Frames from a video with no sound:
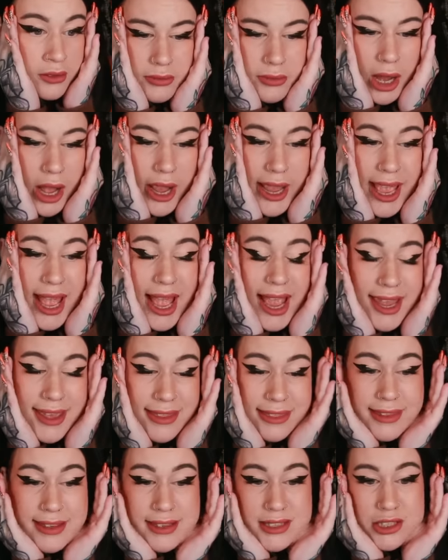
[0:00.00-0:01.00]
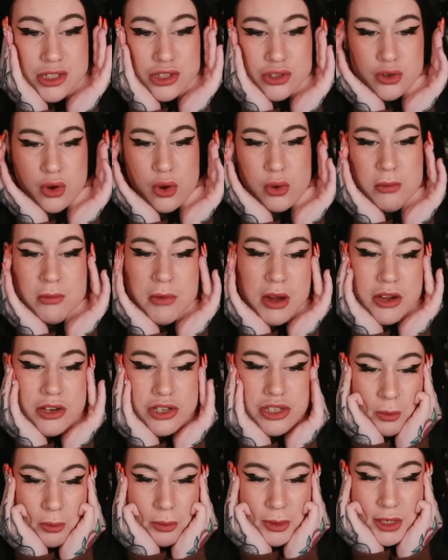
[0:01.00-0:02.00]
I hate this so
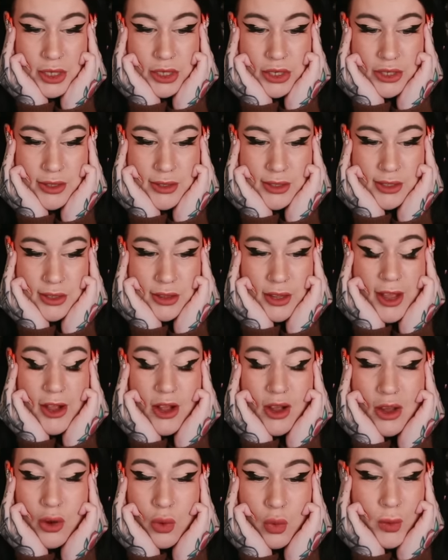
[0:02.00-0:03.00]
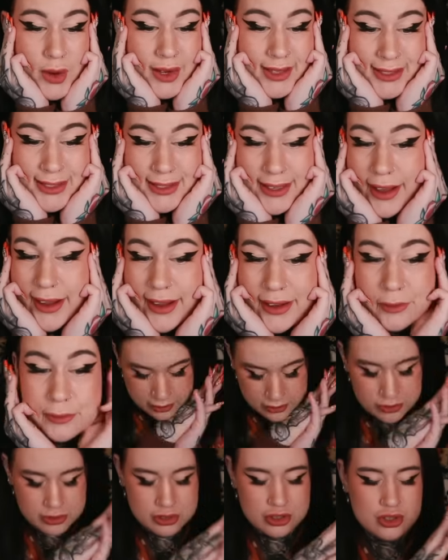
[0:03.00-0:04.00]
much because, like I always say,
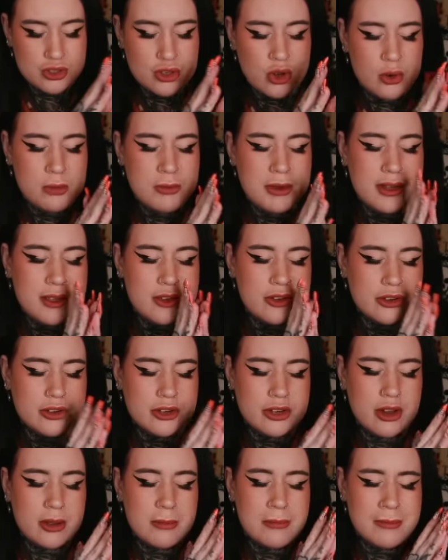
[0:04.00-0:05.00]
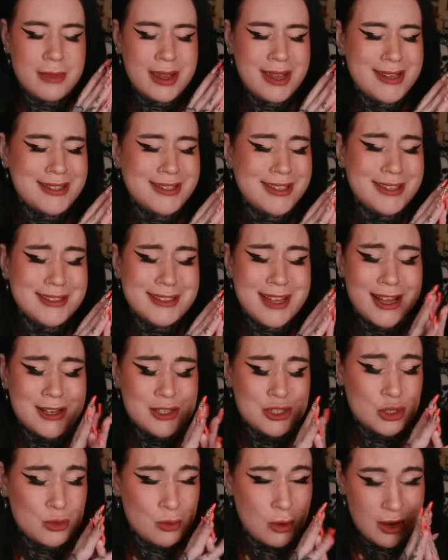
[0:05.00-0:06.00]
there are so many good, amazing
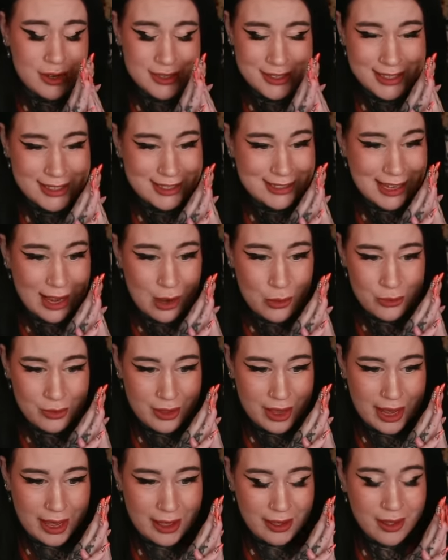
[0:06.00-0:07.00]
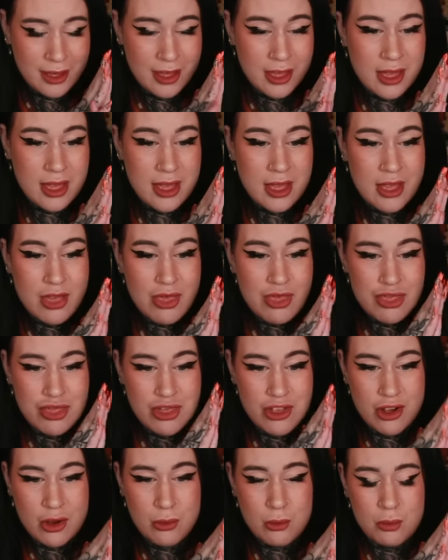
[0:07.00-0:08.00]
tattoo artists out there
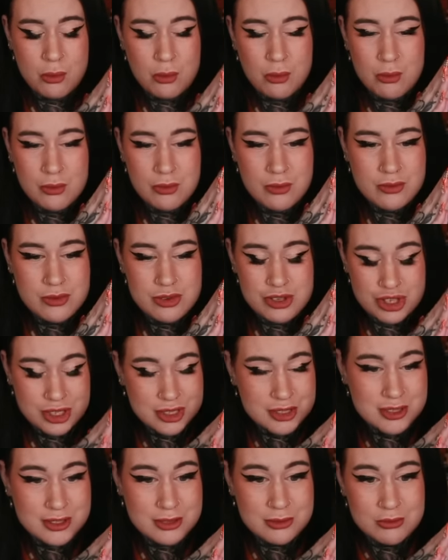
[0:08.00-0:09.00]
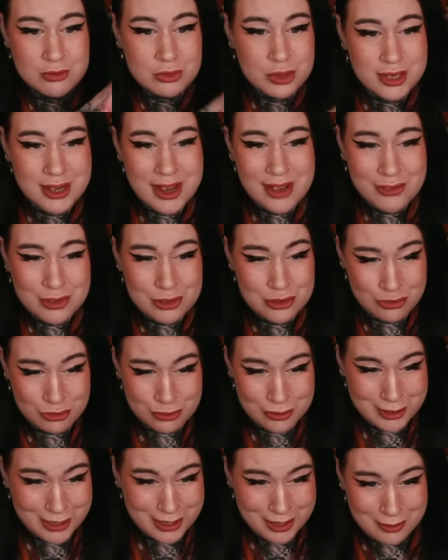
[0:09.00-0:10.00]
that just would never
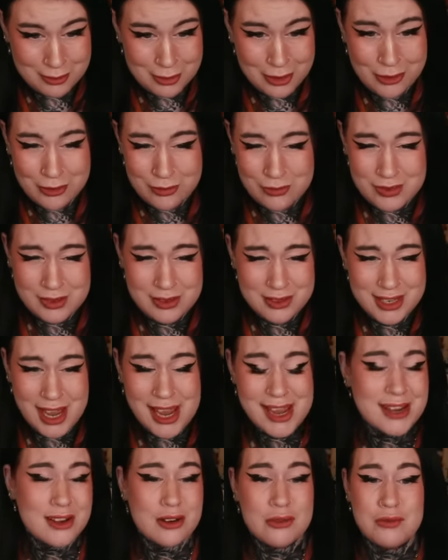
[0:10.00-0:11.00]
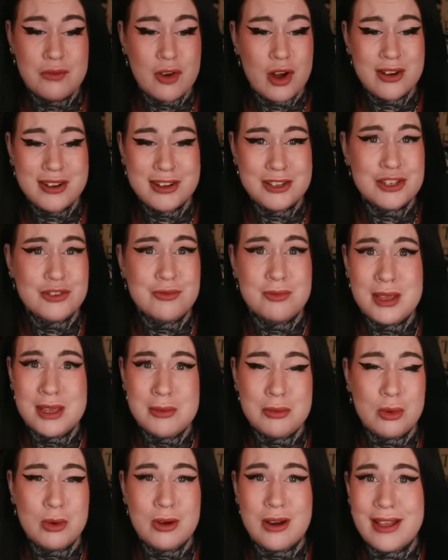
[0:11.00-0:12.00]
dream of taking advantage of
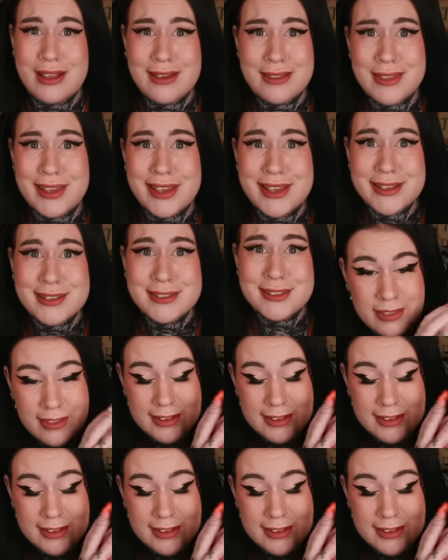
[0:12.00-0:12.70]
people like this.